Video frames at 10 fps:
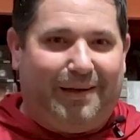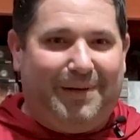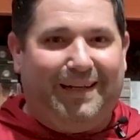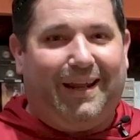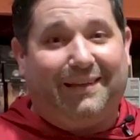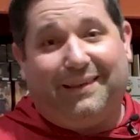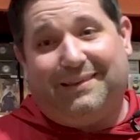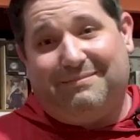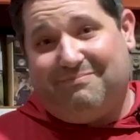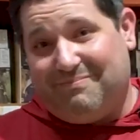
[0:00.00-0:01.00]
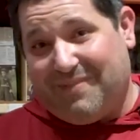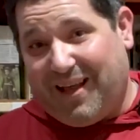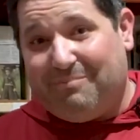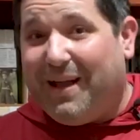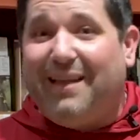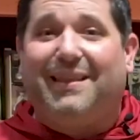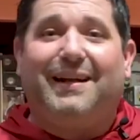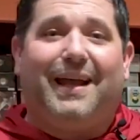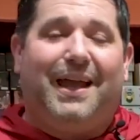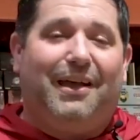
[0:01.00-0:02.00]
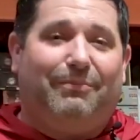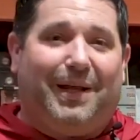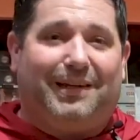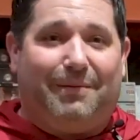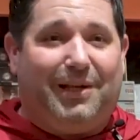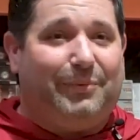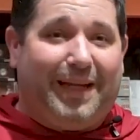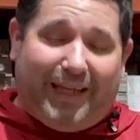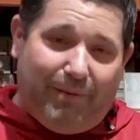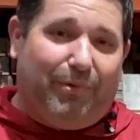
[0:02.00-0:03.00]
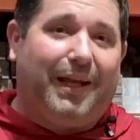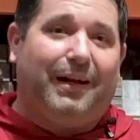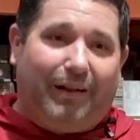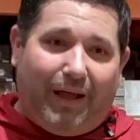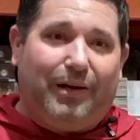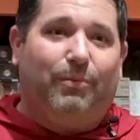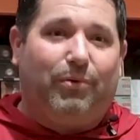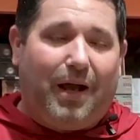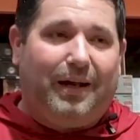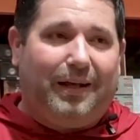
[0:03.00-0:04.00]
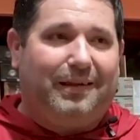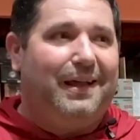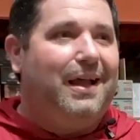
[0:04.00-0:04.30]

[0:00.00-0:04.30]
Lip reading: I mean, that's not a bad thing to have because that means we can keep bringing in a lot new product.